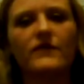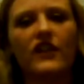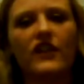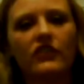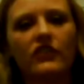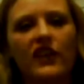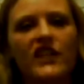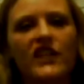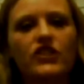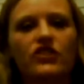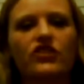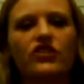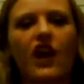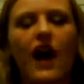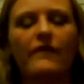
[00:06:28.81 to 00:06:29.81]
Declarations
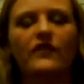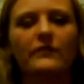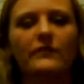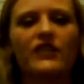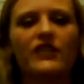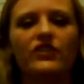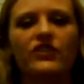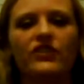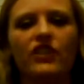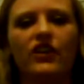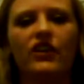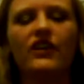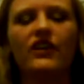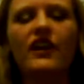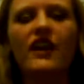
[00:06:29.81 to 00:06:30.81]
or affirmations
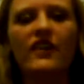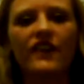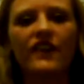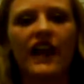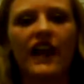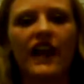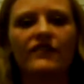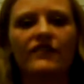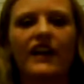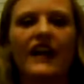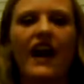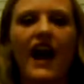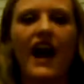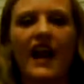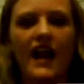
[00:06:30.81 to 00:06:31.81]
are the kind of
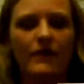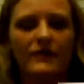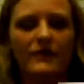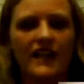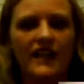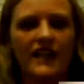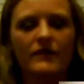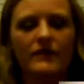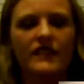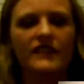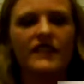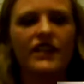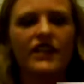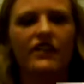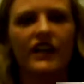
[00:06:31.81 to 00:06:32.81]
like I am statements
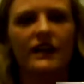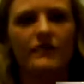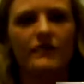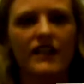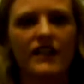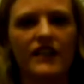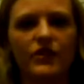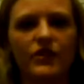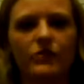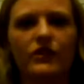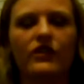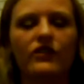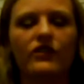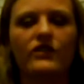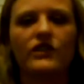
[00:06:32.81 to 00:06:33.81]
that you're going to make to the world.